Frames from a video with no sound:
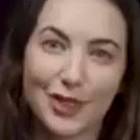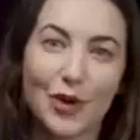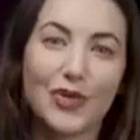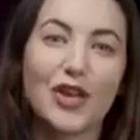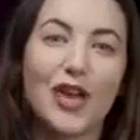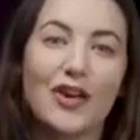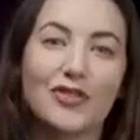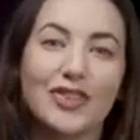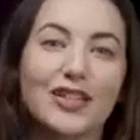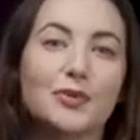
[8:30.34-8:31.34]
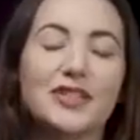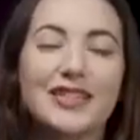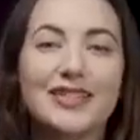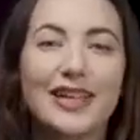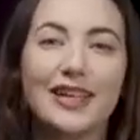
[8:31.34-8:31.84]
So there you have it, that's
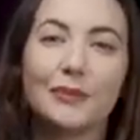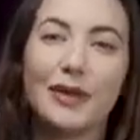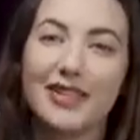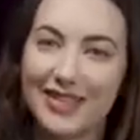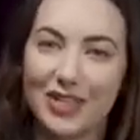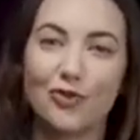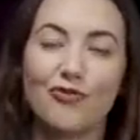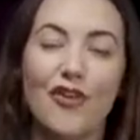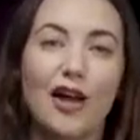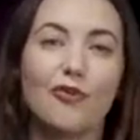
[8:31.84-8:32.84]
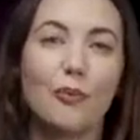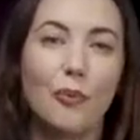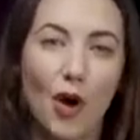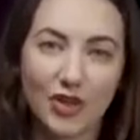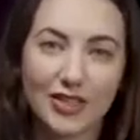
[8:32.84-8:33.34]
what's inside the PlayStation
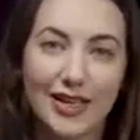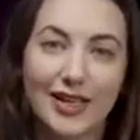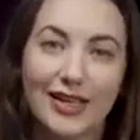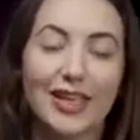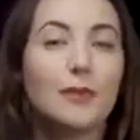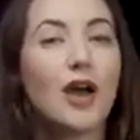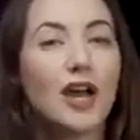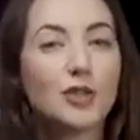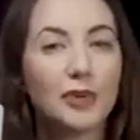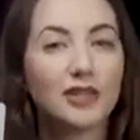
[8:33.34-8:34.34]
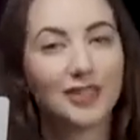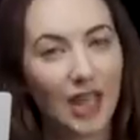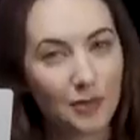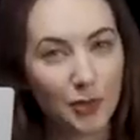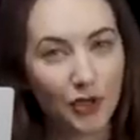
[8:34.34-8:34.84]
5 box. Keep your eyes peeled to
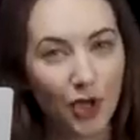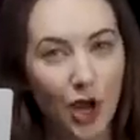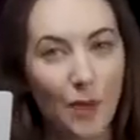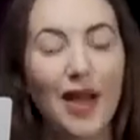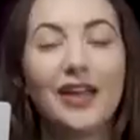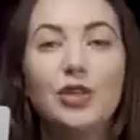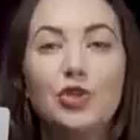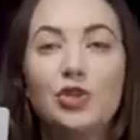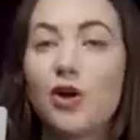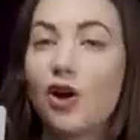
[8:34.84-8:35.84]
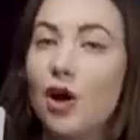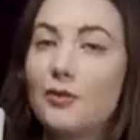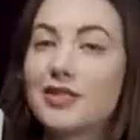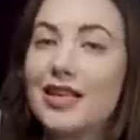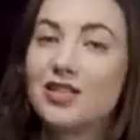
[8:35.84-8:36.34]
GameSpot.com and
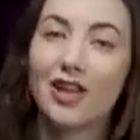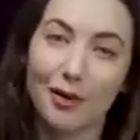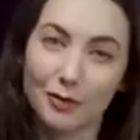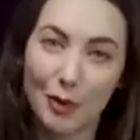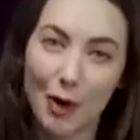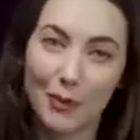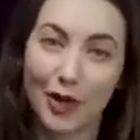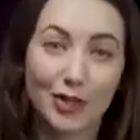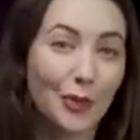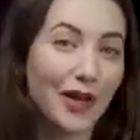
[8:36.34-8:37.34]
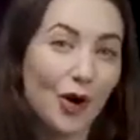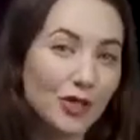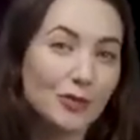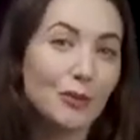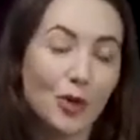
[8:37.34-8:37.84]
YouTube.com/GameSpot because we're
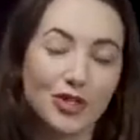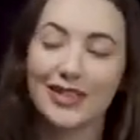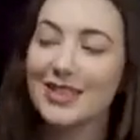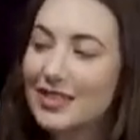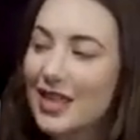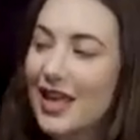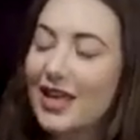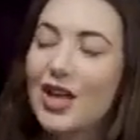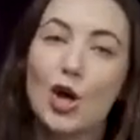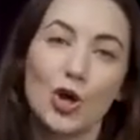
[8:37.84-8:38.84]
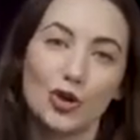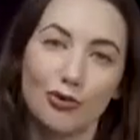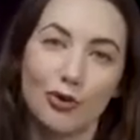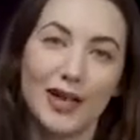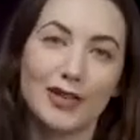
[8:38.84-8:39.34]
going to be putting this thing
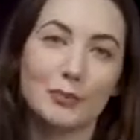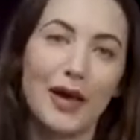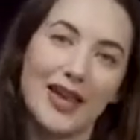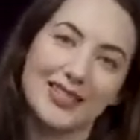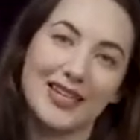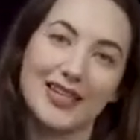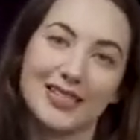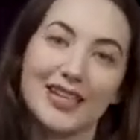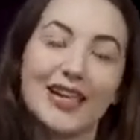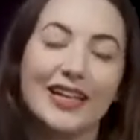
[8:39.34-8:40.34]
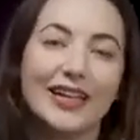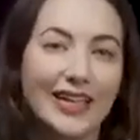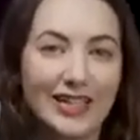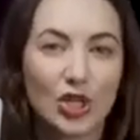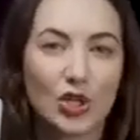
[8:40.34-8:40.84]
through its paces.
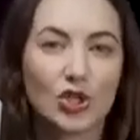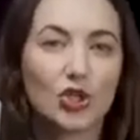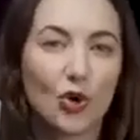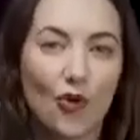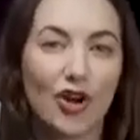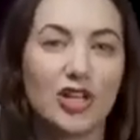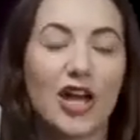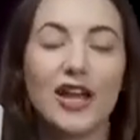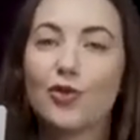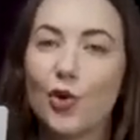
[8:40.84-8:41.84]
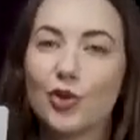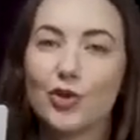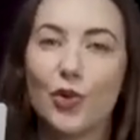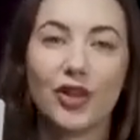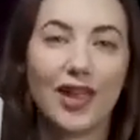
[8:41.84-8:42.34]
Heat, storage, and of
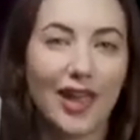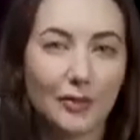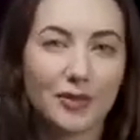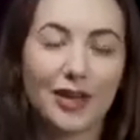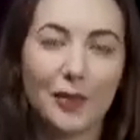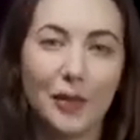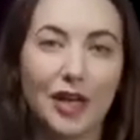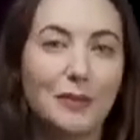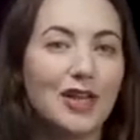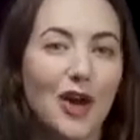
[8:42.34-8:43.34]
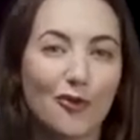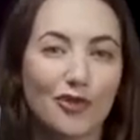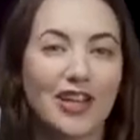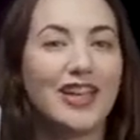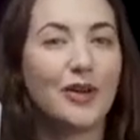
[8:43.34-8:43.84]
course all the games. We're going to be
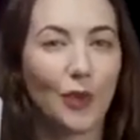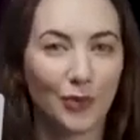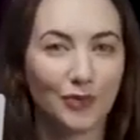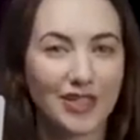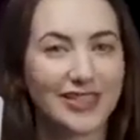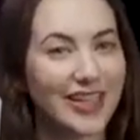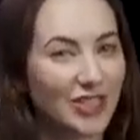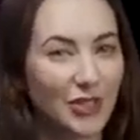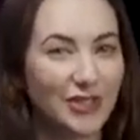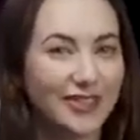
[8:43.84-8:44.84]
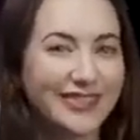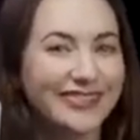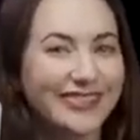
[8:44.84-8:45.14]
covering it all, so stay tuned.